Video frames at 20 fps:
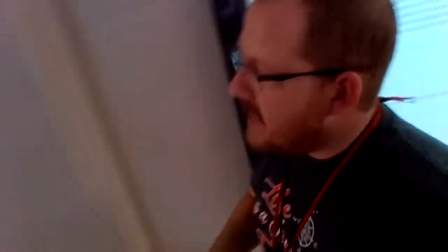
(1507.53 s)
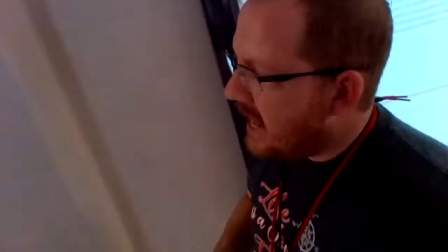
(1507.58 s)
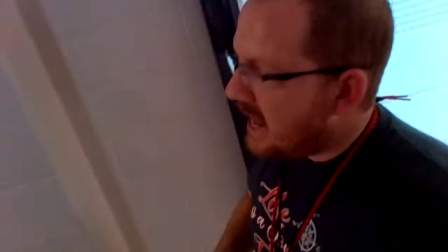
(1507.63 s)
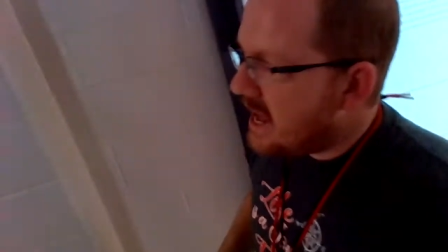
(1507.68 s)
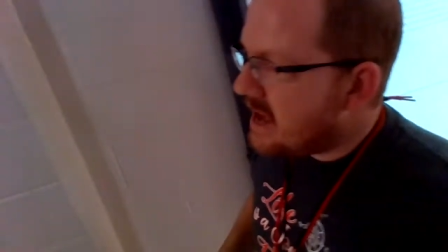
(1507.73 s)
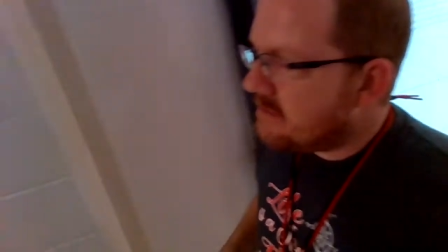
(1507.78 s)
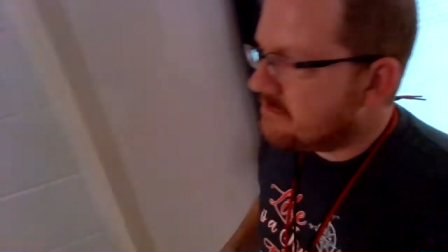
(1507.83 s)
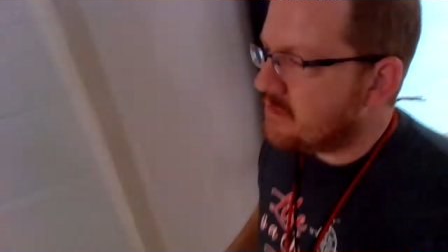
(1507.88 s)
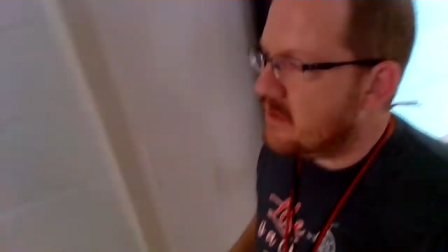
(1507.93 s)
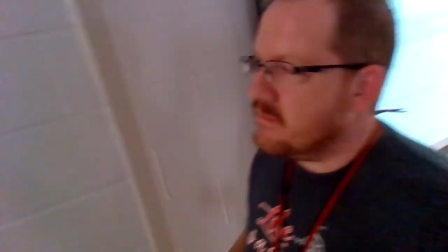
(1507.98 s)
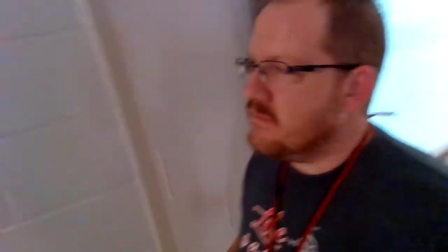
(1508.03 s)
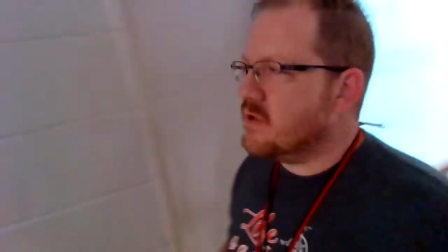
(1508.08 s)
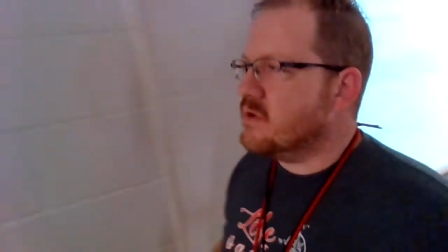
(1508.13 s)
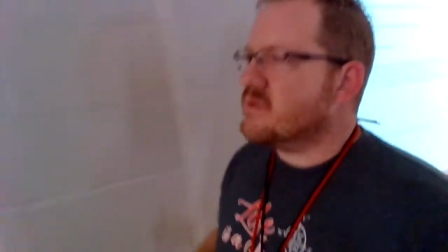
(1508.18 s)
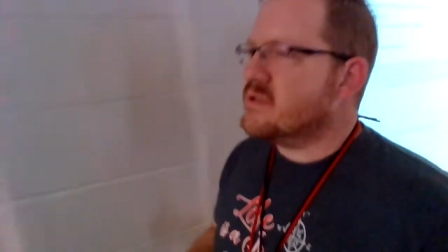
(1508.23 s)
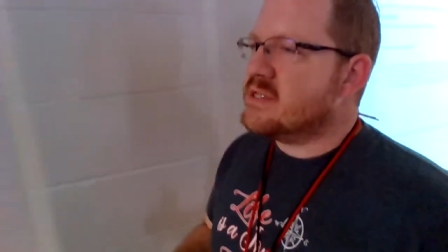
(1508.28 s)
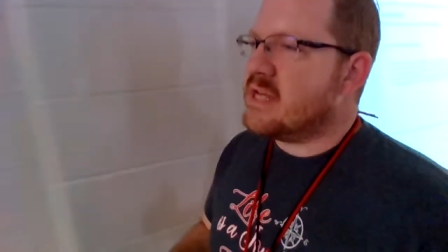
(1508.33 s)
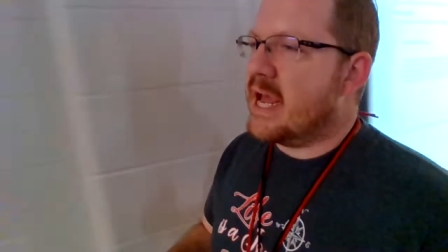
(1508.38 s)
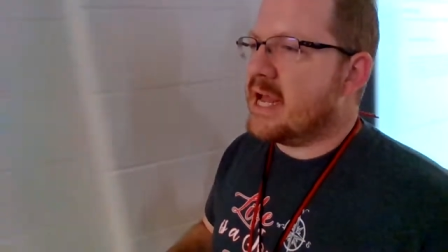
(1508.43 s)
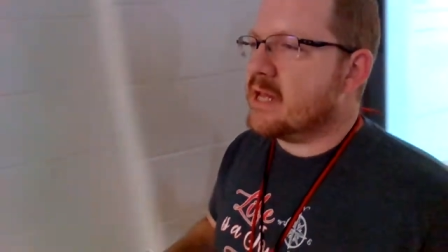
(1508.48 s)
half of the
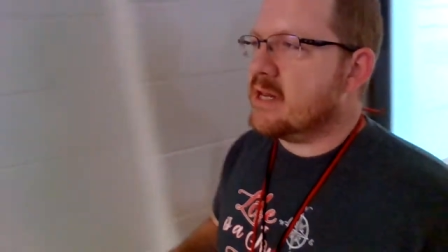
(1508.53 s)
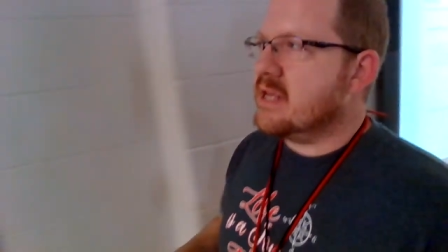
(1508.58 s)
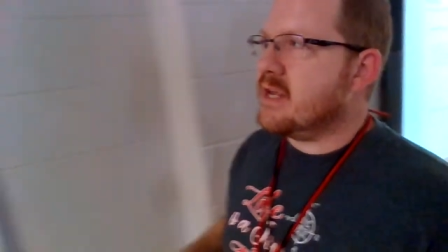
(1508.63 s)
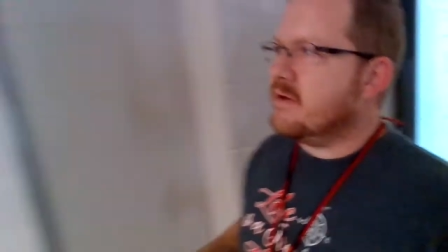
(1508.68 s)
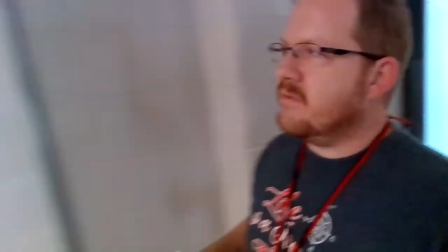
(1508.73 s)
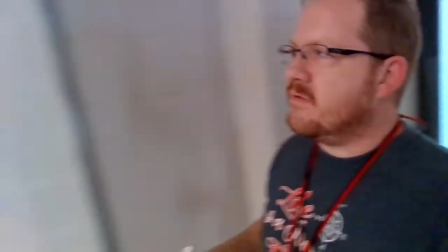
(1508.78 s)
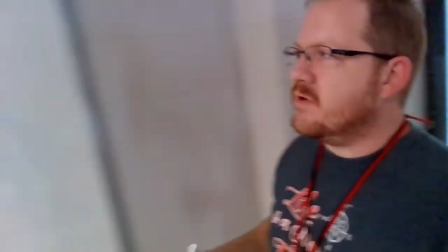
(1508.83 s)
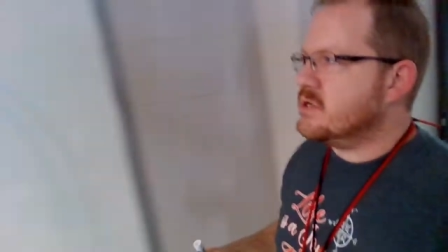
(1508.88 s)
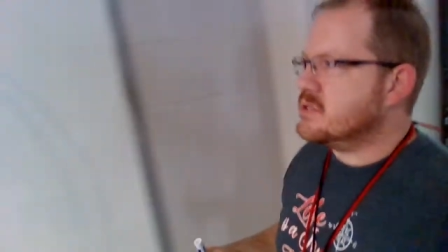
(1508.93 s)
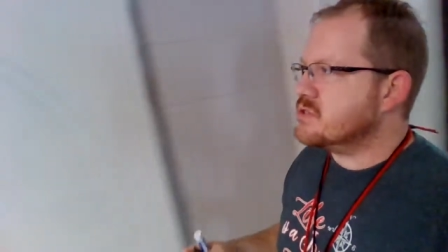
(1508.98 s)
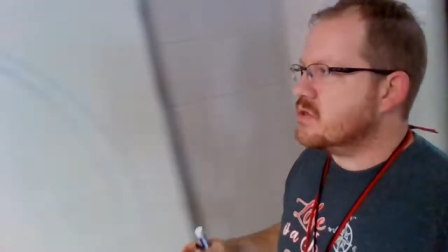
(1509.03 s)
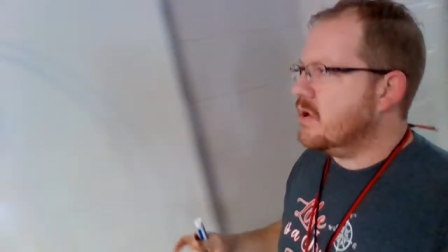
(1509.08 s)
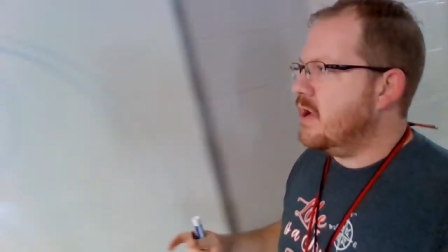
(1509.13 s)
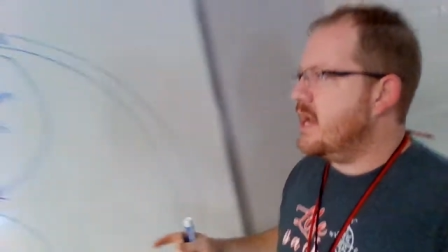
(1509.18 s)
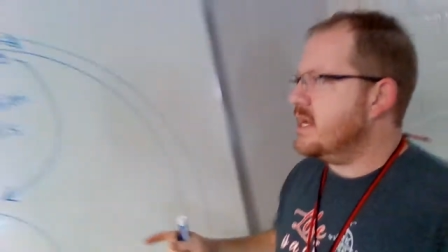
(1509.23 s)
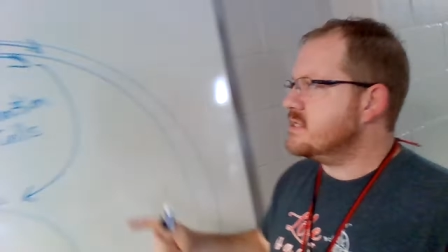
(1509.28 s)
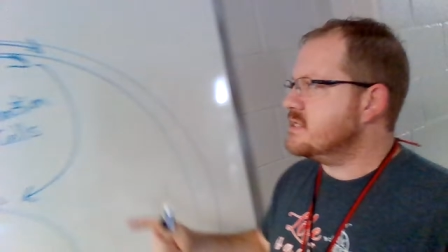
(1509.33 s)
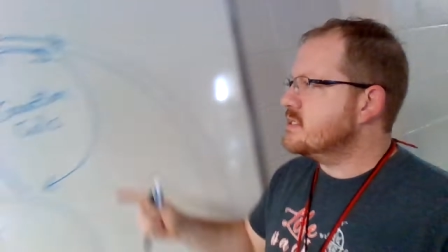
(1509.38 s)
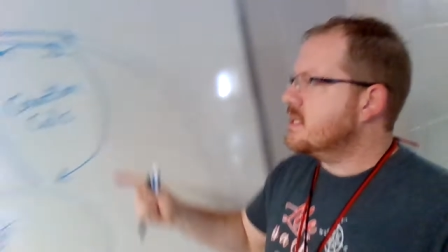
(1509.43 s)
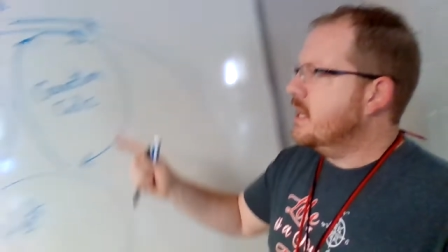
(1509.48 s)
recycling of Earth's
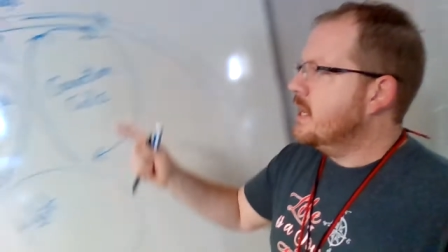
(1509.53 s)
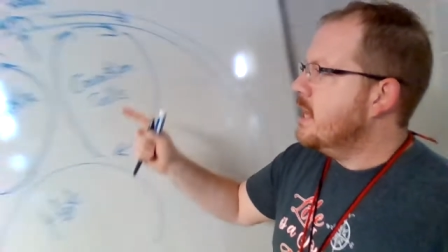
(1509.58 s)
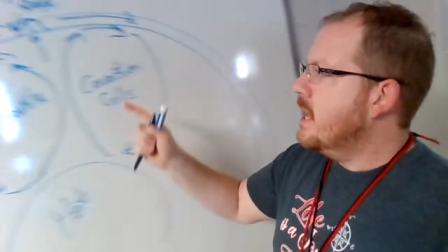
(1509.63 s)
crust.